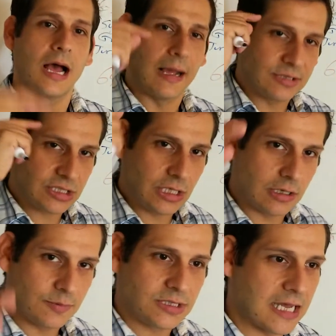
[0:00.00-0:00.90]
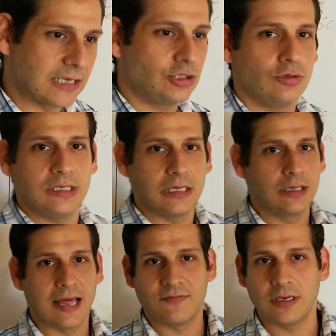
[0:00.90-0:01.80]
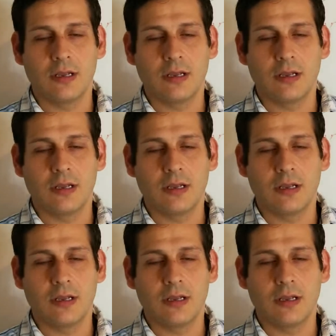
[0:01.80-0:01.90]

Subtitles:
I'm still upset at you, Neil Levin,